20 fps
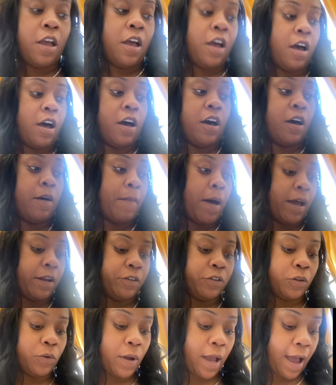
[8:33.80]
I
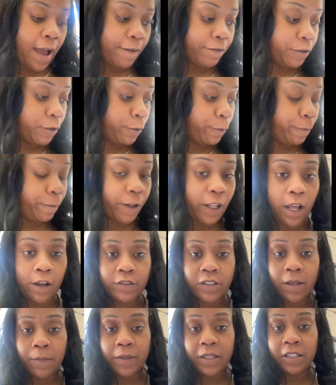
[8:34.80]
do have to fill out
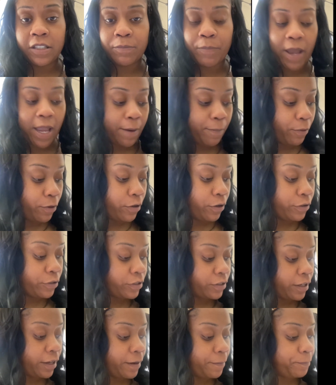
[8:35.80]
some of these
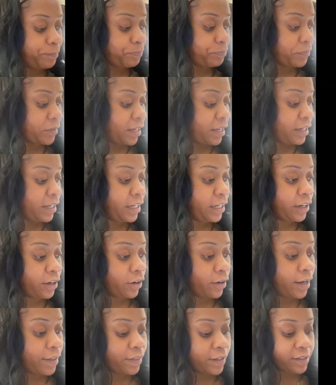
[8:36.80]
papers in
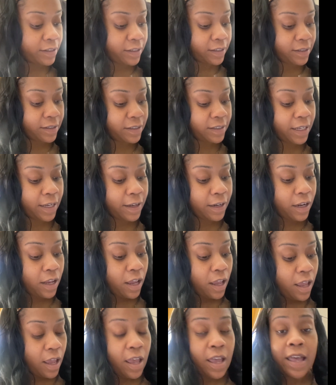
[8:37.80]
here and this consent
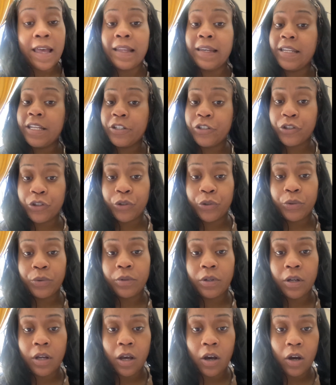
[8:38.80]
initial
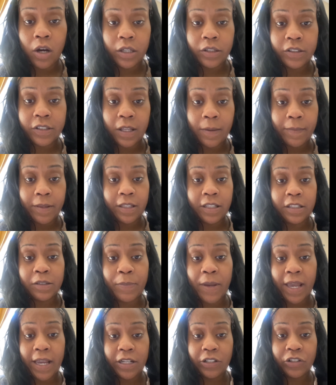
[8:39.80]
on some of these
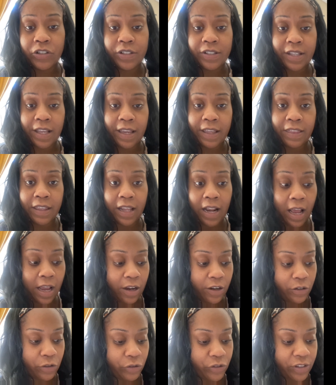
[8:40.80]
pages, saying that I
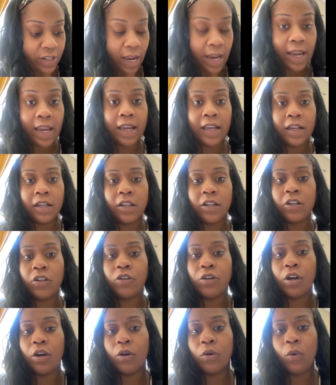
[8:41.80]
understand, you
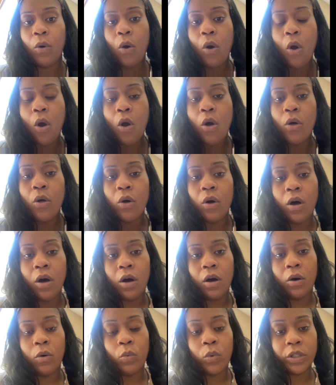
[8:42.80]
know,
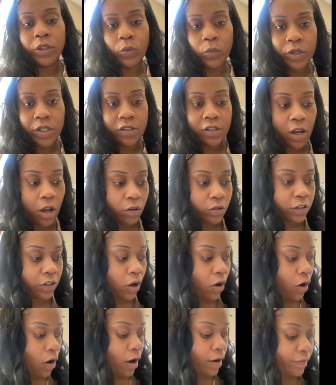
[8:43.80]
what the results
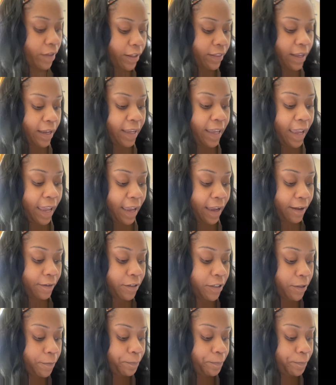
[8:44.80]
are, and that they can't